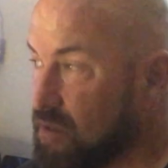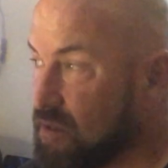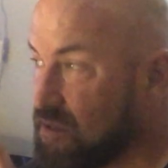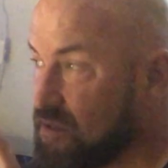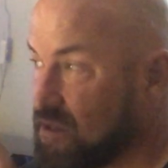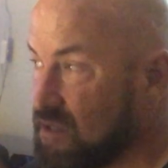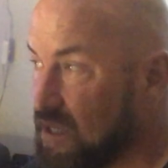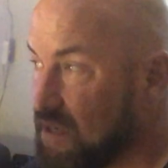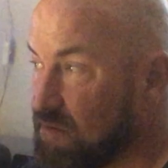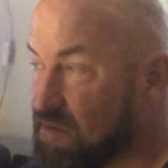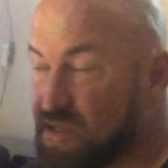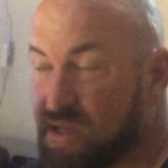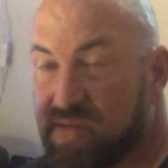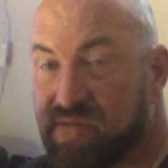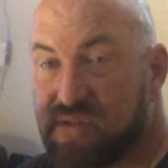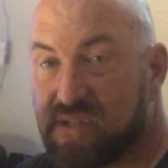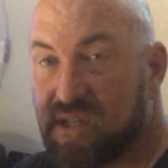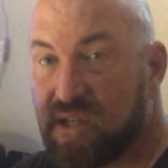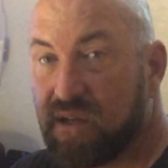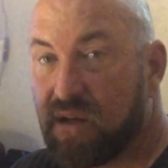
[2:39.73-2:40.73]
same as I've
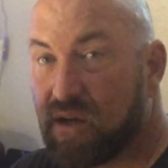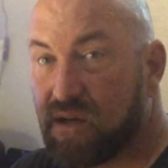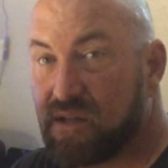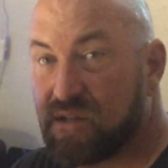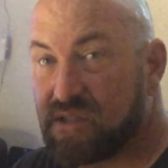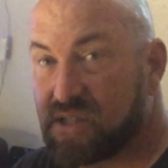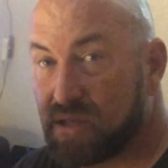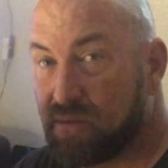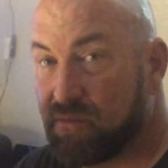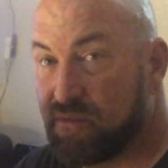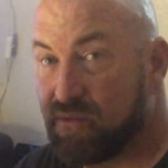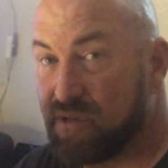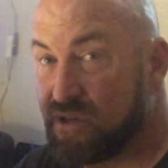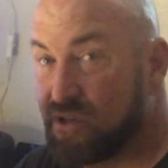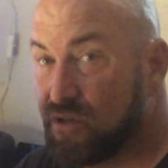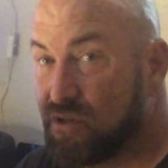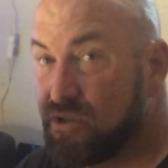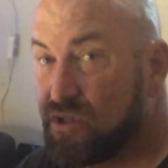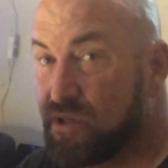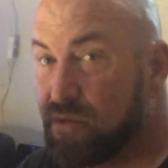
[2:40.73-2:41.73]
seen on some of the
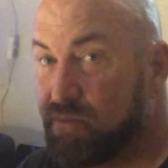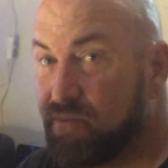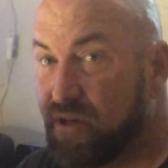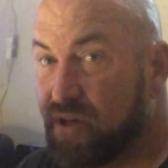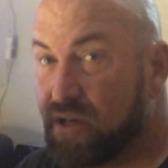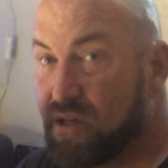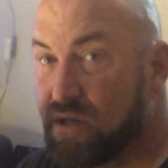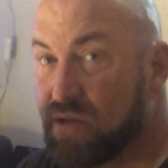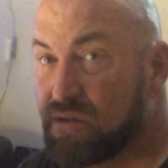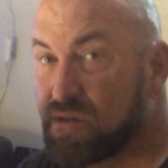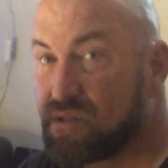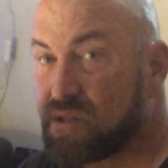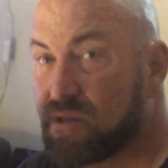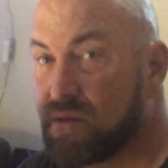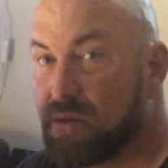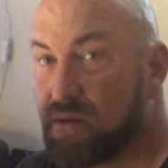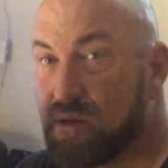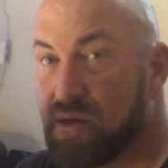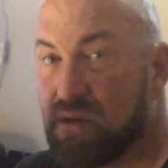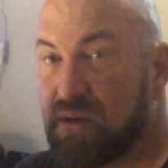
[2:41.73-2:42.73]
YouTube videos
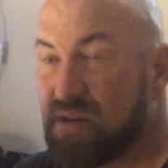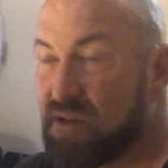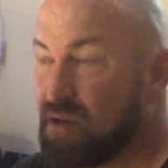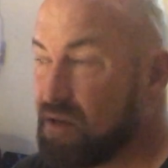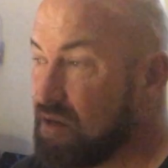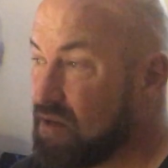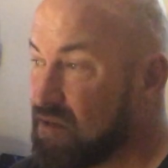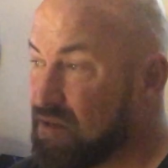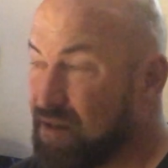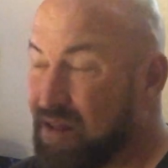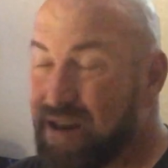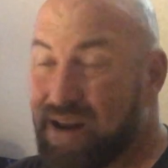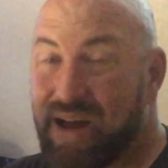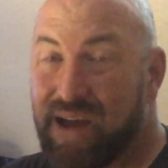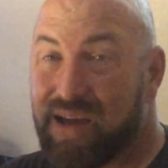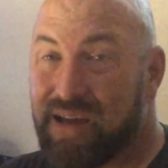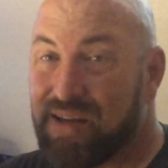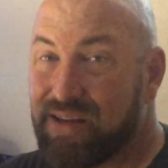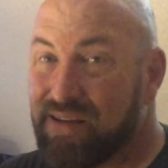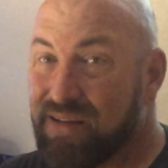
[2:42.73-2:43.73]
that
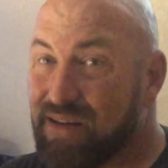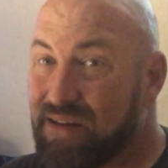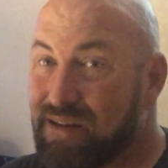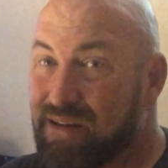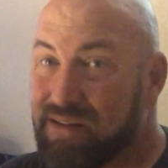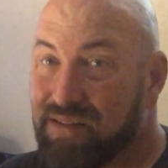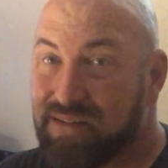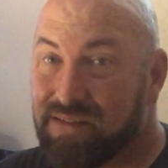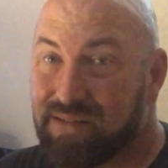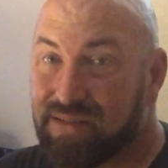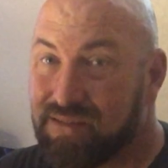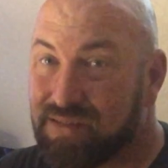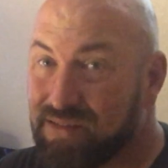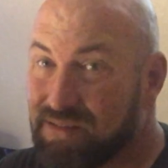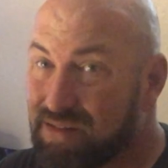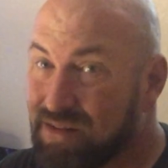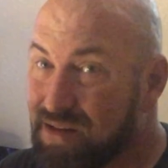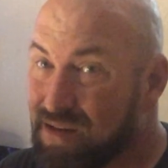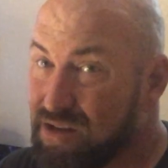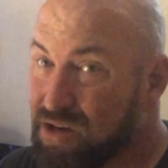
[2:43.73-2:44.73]
I had done
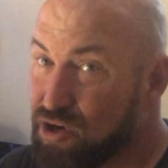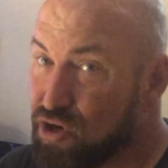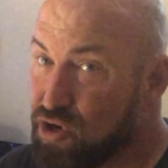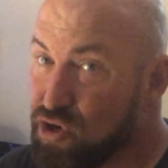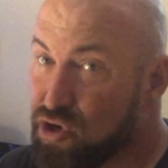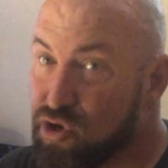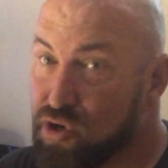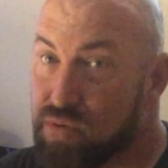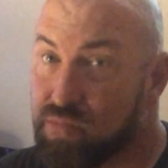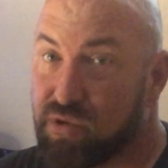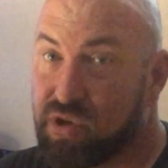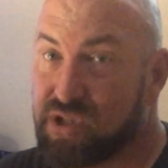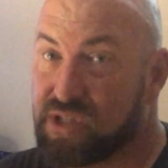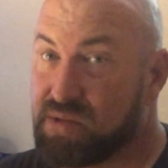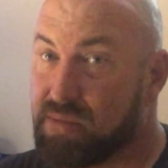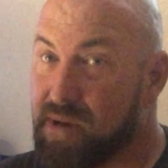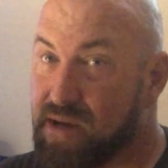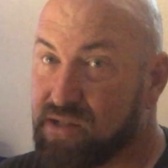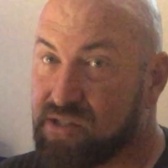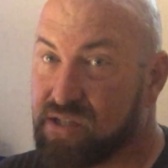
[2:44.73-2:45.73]
numerous
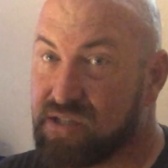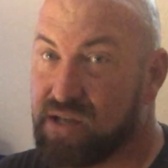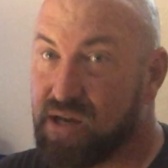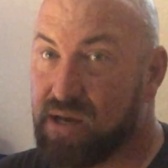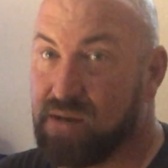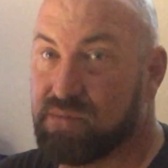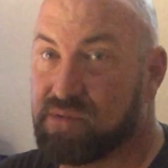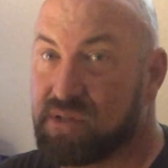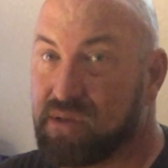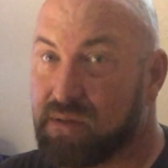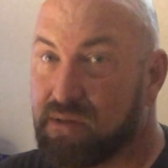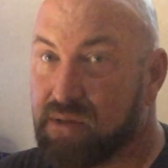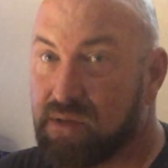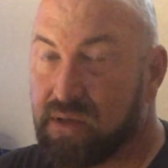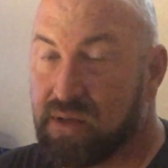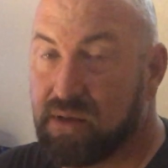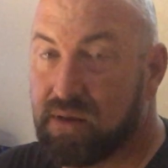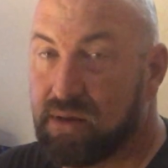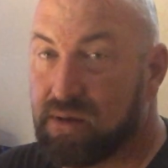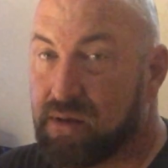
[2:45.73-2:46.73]
amounts of times.
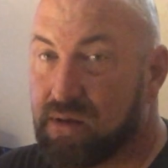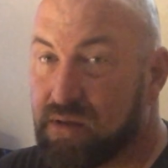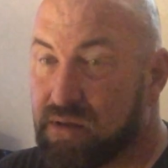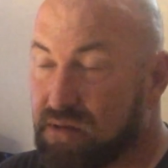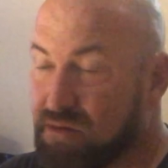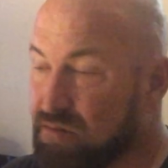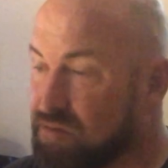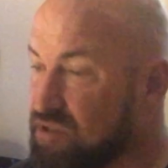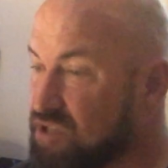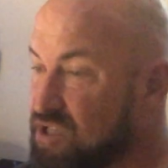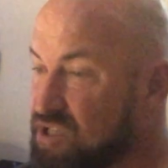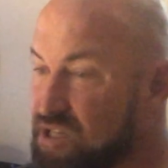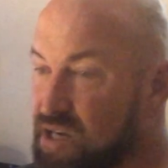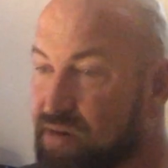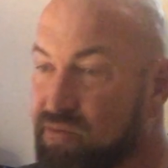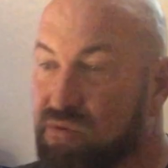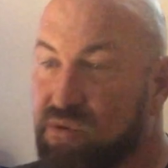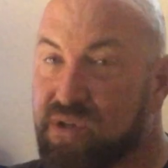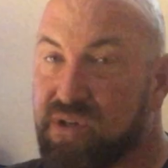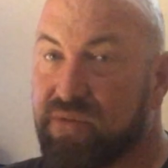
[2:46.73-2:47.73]

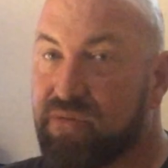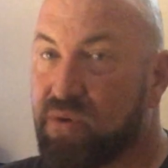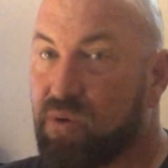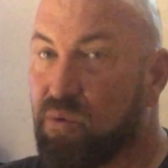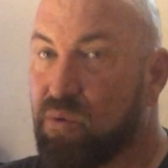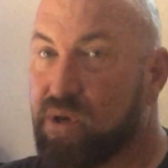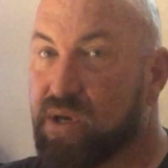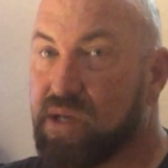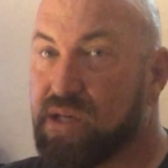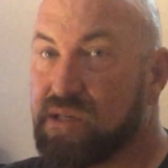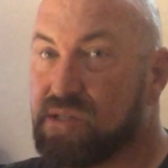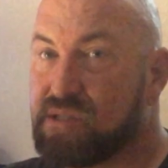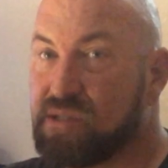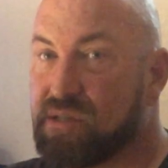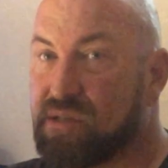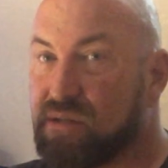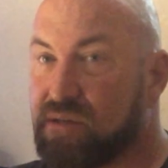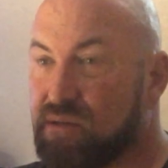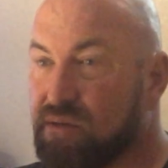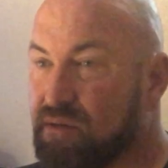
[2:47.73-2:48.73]
Several different ways,
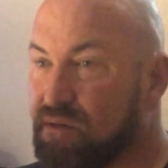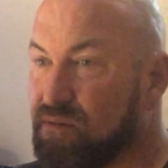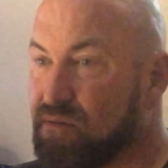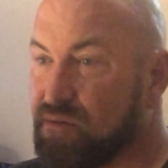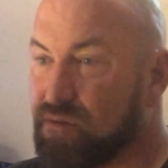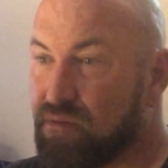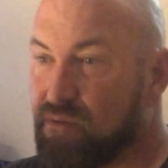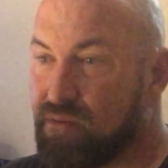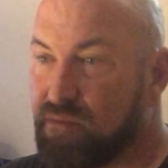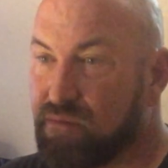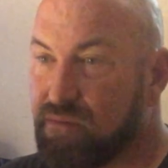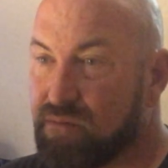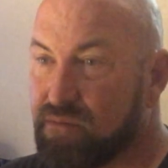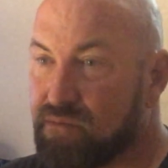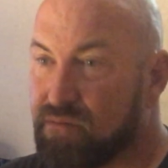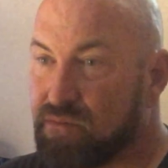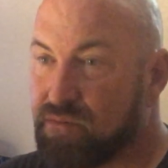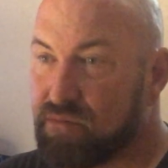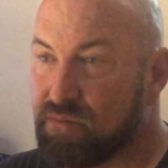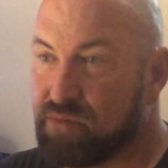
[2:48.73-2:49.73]

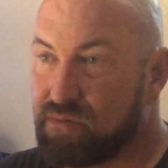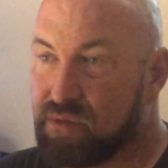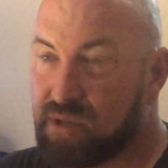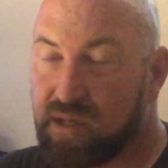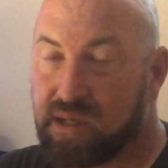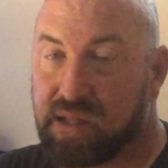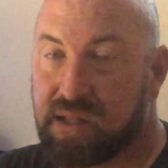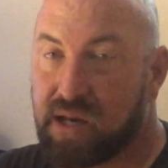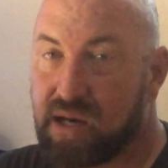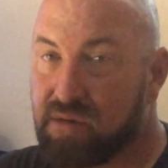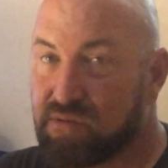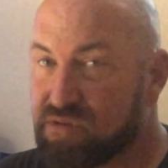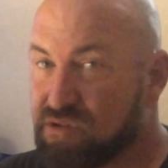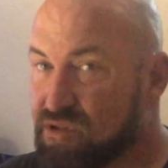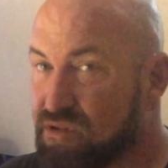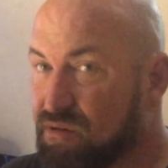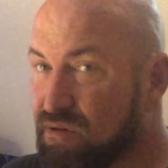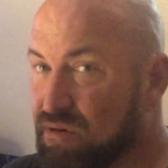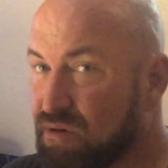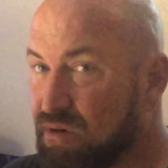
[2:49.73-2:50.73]
thinking that I was
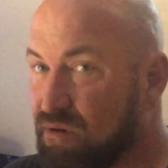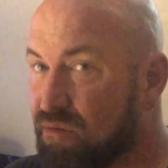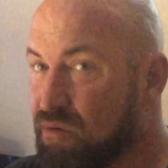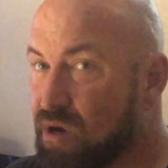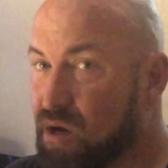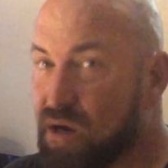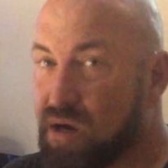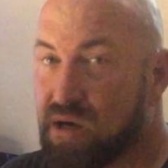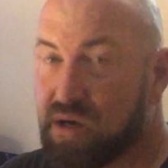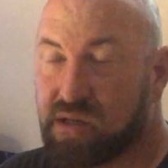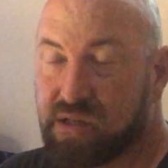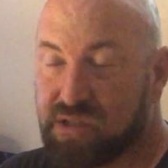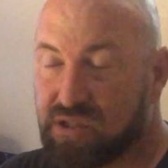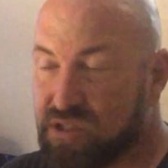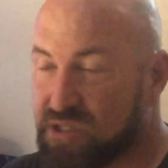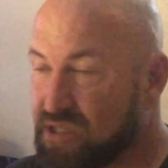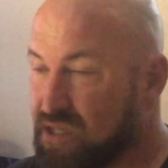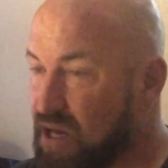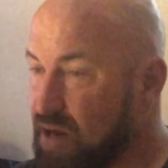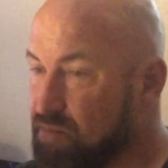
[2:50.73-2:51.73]
doing it wrong,
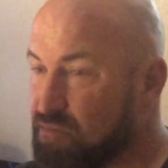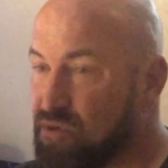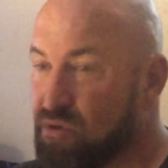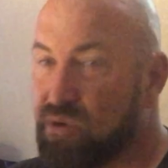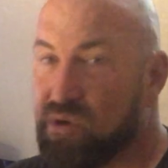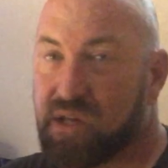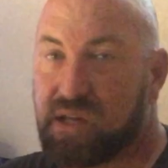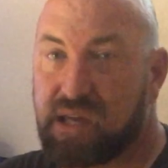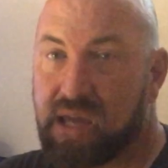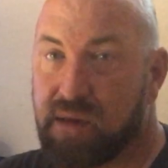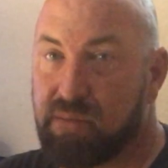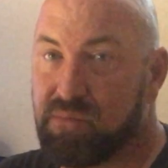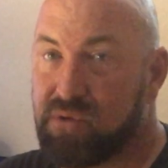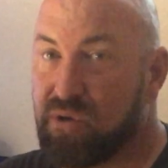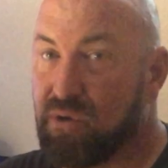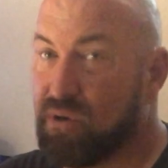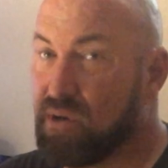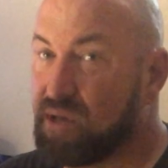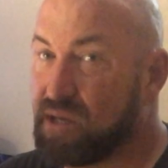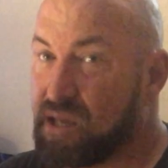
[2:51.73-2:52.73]
just kept doing
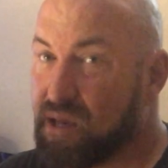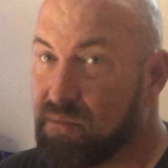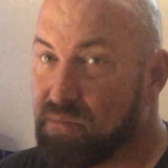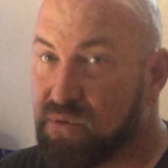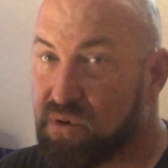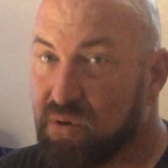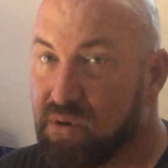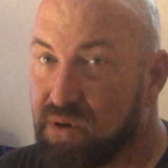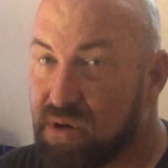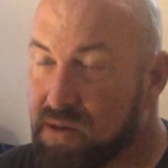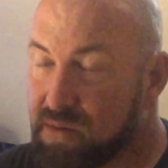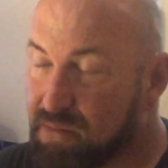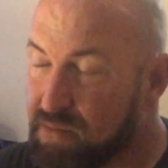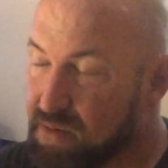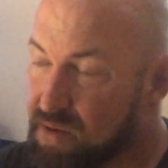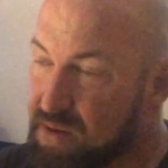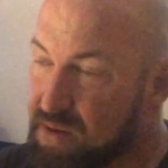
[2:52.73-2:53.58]
it.